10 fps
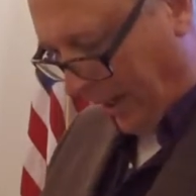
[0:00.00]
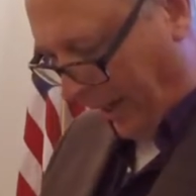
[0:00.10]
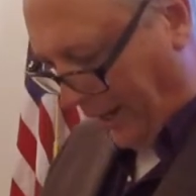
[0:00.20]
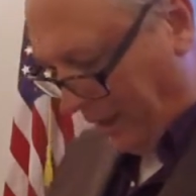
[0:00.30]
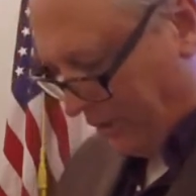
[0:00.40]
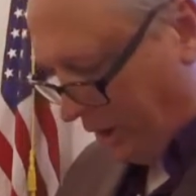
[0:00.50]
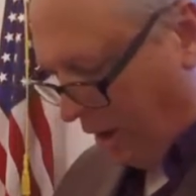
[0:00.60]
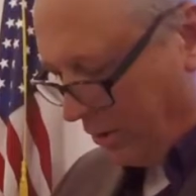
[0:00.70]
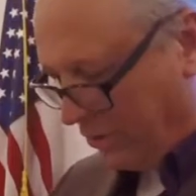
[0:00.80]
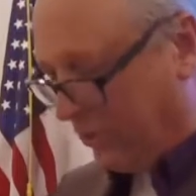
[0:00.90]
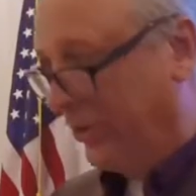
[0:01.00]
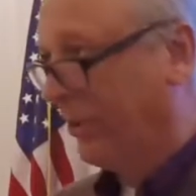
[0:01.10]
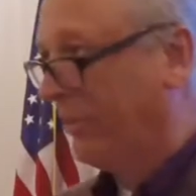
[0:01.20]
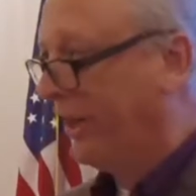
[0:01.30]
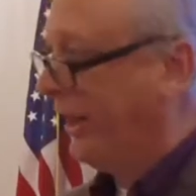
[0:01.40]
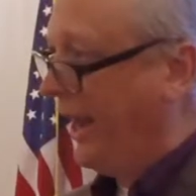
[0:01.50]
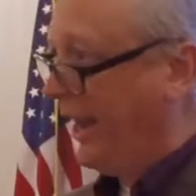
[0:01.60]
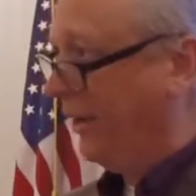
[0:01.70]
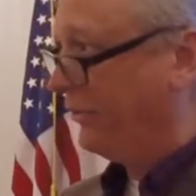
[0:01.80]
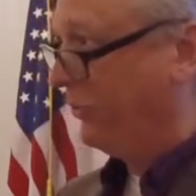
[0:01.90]
And he talks to them and he
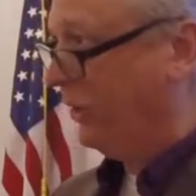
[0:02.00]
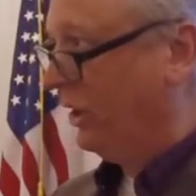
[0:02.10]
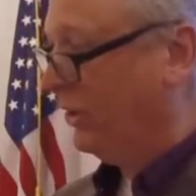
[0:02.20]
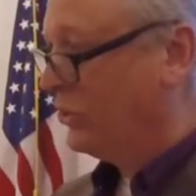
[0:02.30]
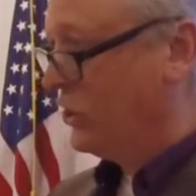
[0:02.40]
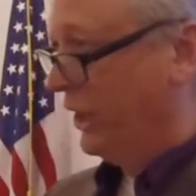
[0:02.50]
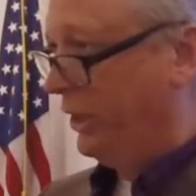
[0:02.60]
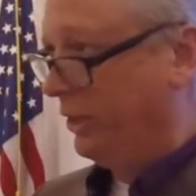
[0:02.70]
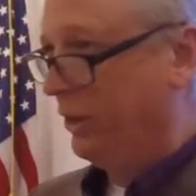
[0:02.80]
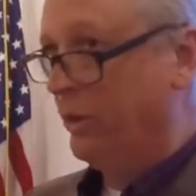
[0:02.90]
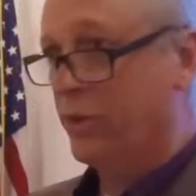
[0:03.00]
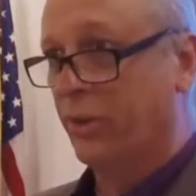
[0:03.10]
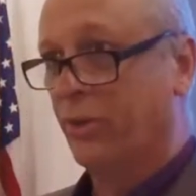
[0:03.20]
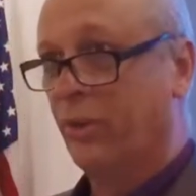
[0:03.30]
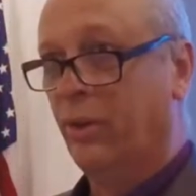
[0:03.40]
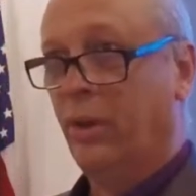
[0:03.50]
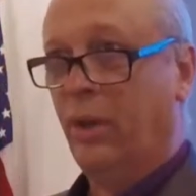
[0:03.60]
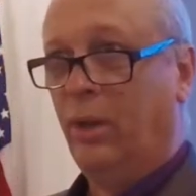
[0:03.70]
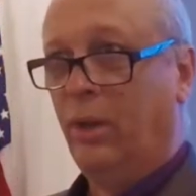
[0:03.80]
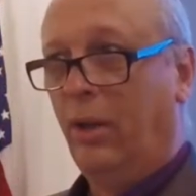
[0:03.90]
has singers and
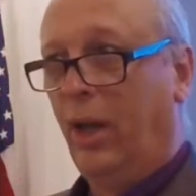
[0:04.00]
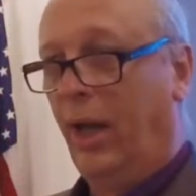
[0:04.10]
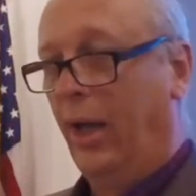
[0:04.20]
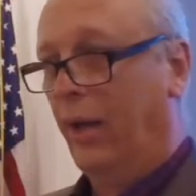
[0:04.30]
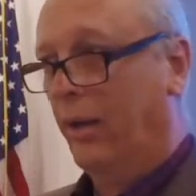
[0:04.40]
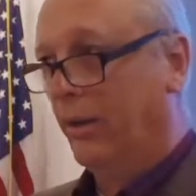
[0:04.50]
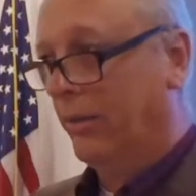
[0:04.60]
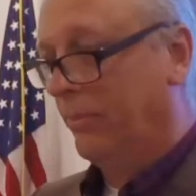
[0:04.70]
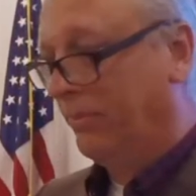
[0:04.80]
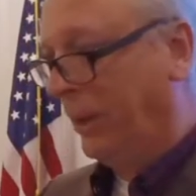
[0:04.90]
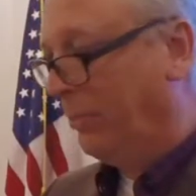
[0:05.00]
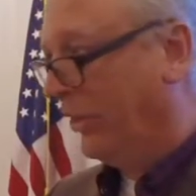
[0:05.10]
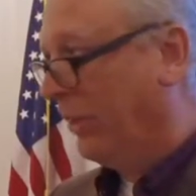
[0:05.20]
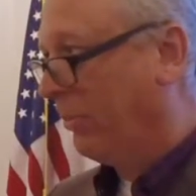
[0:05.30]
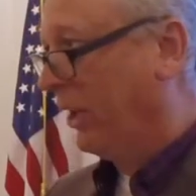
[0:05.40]
uh, people that